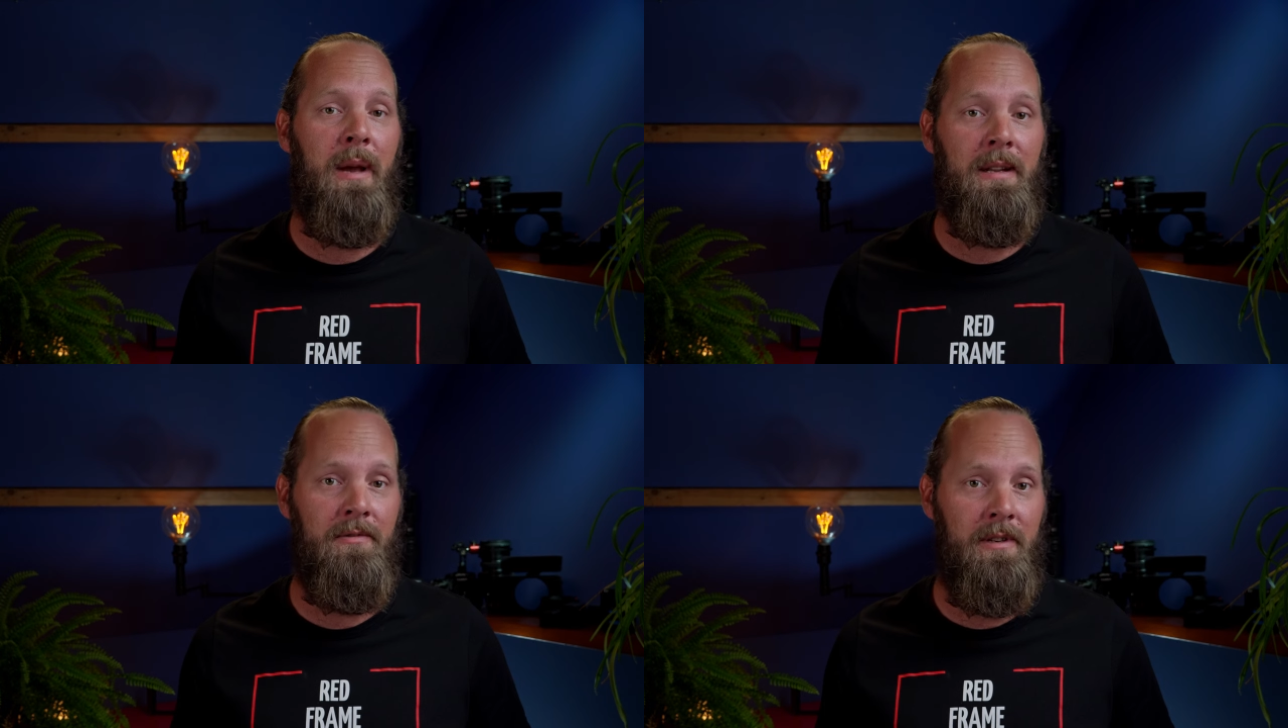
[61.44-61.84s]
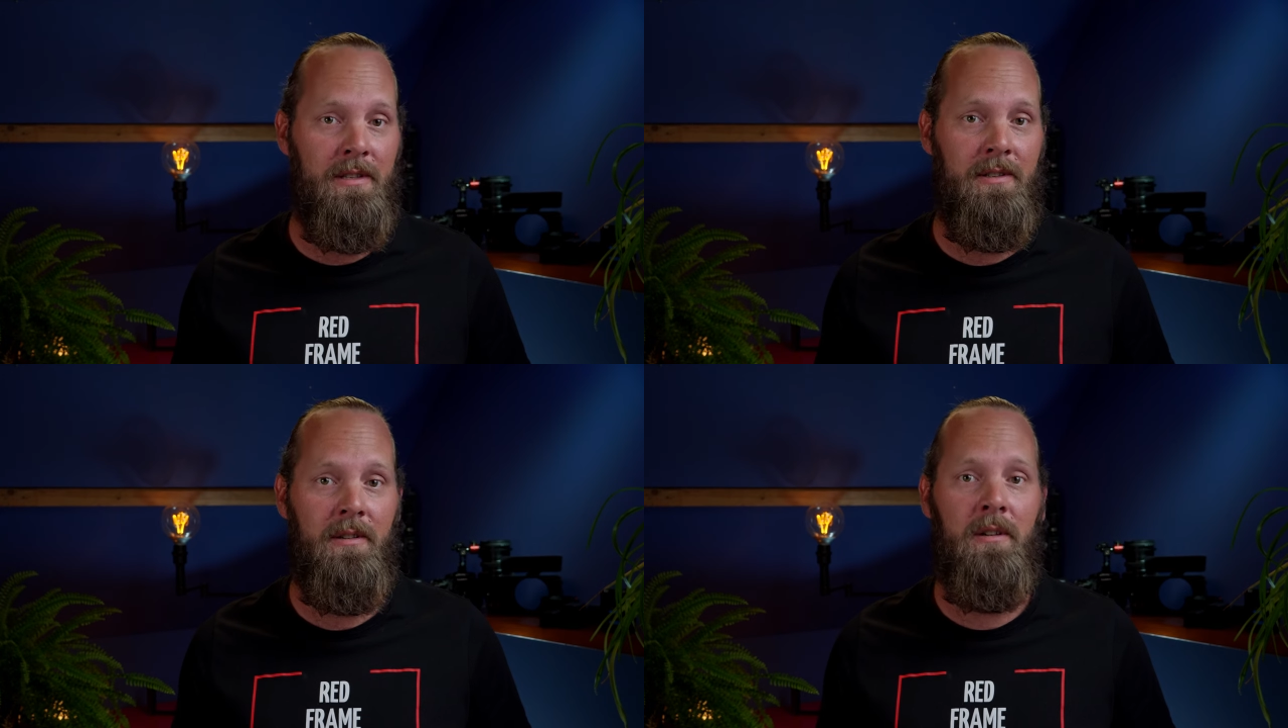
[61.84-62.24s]

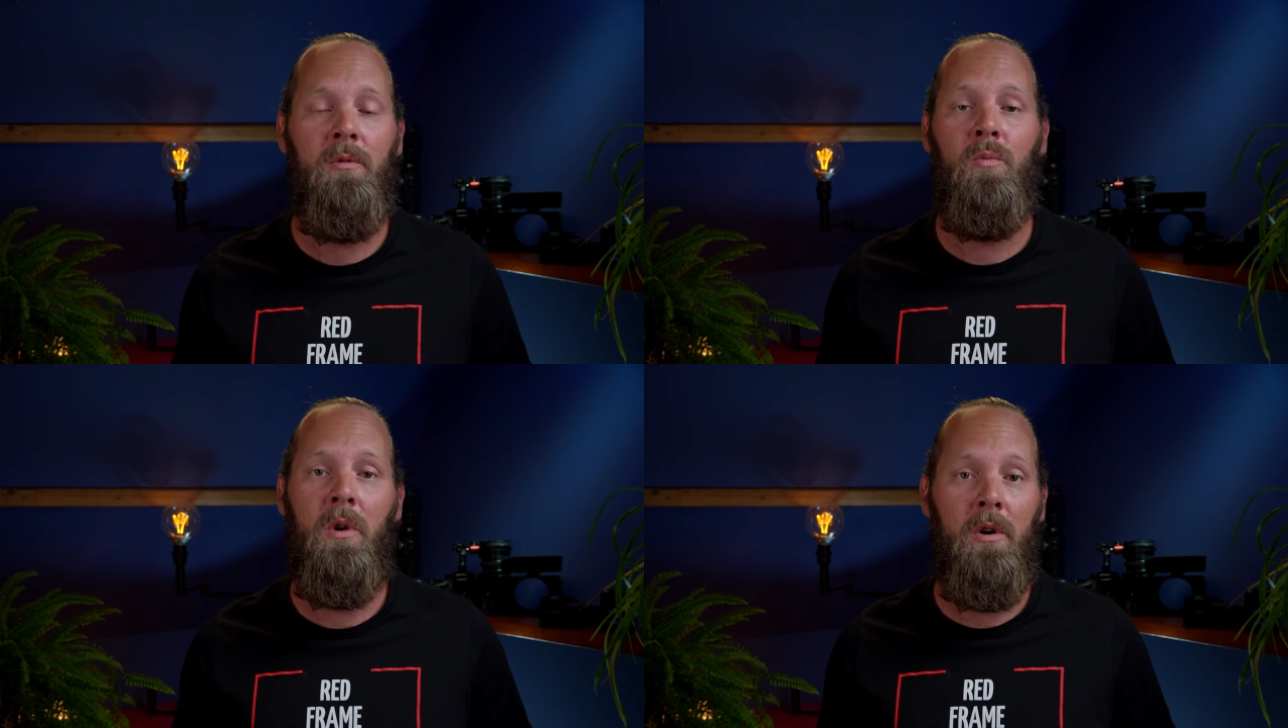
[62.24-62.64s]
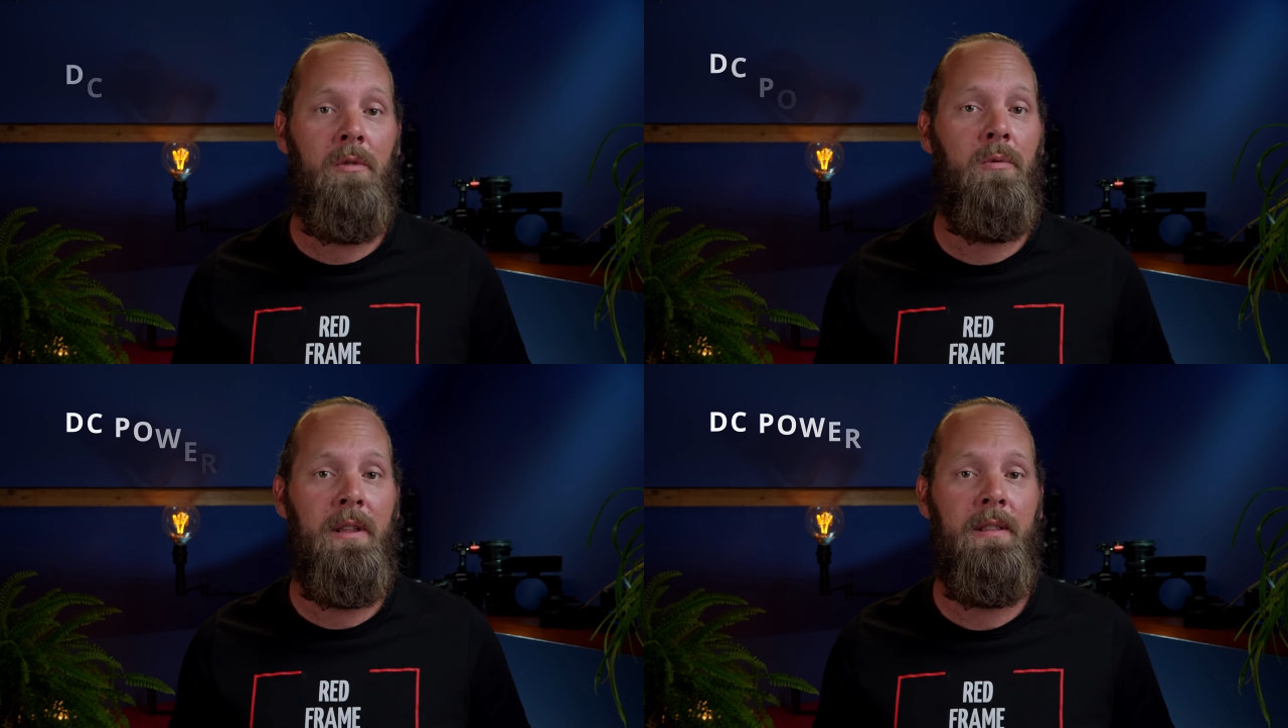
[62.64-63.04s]
batteries,
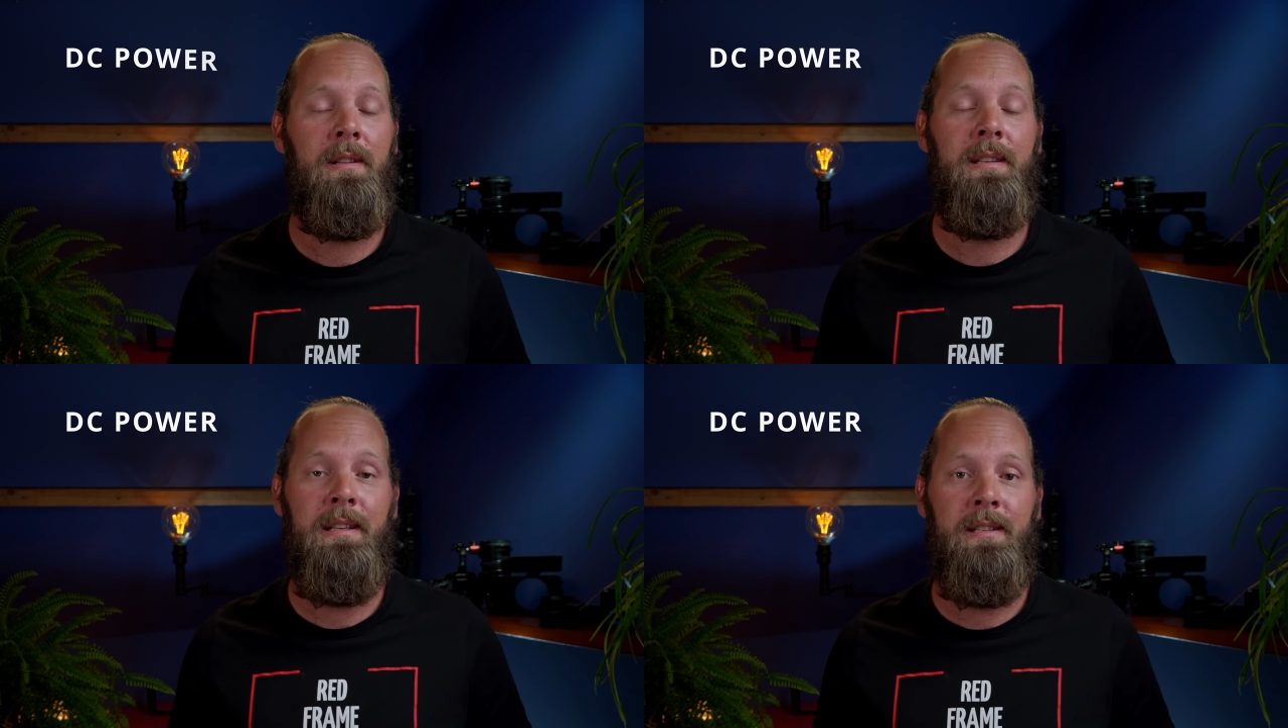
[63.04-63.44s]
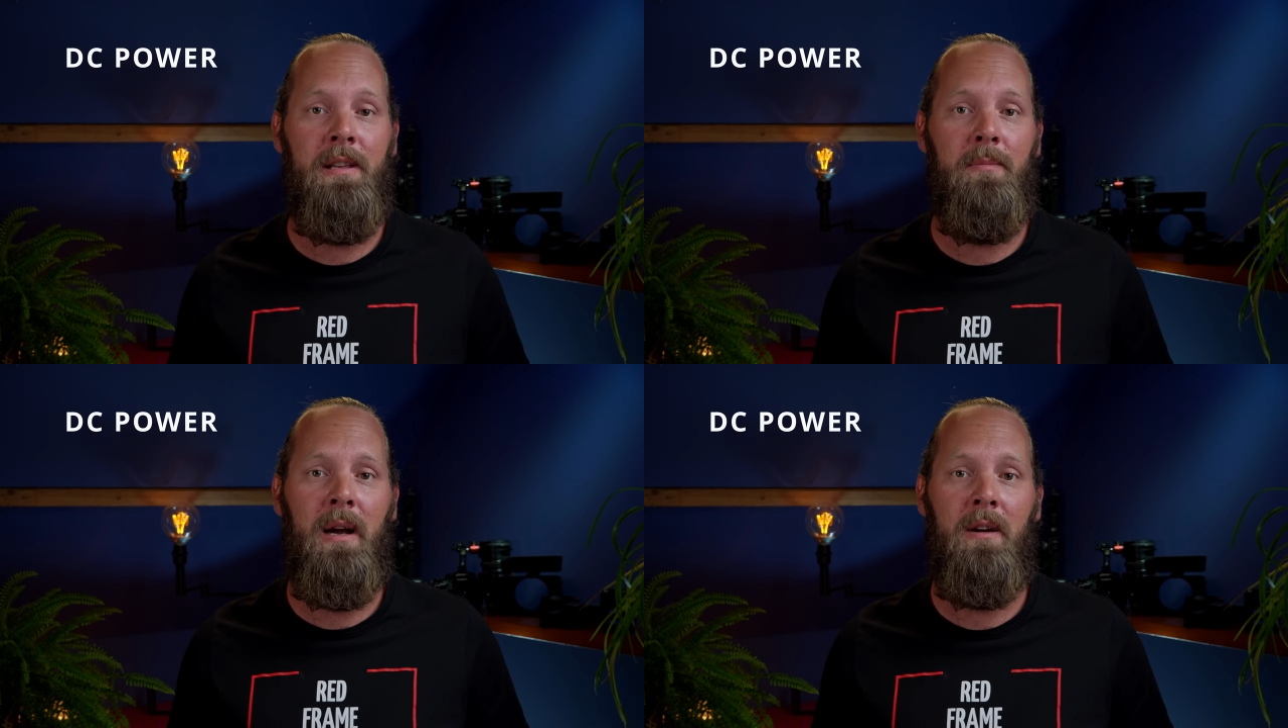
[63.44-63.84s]
work with
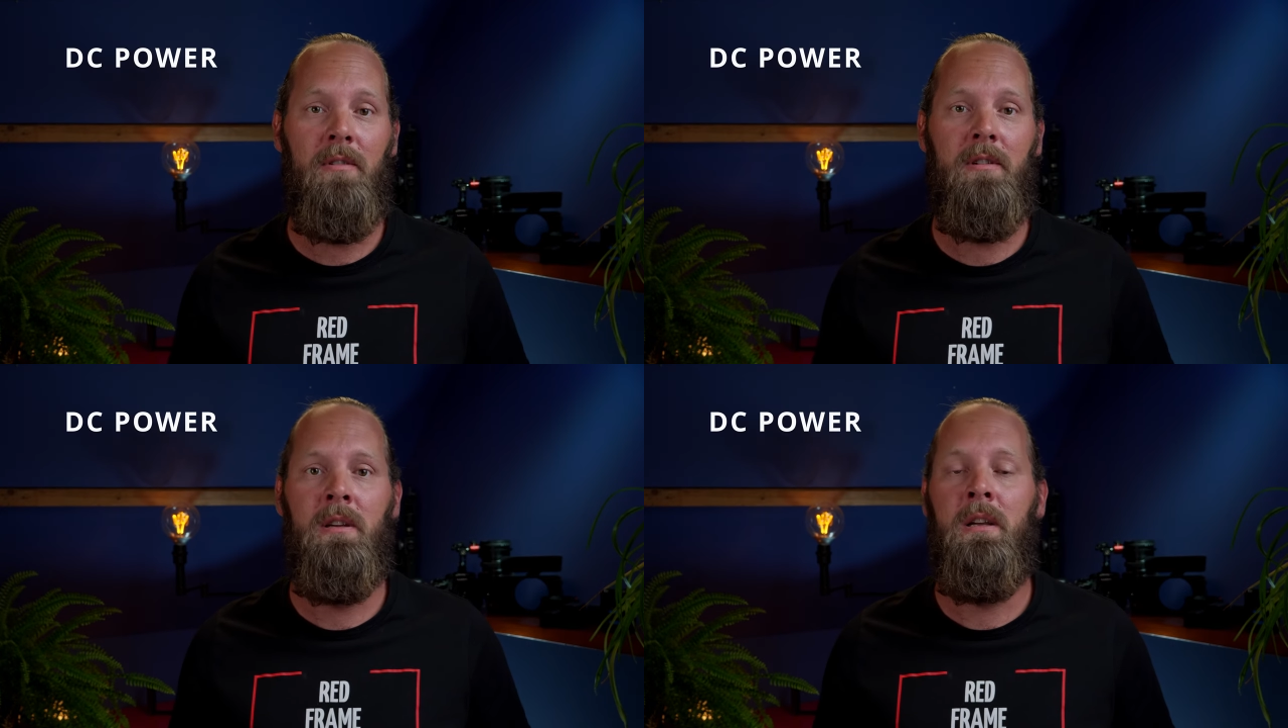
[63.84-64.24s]
DC power,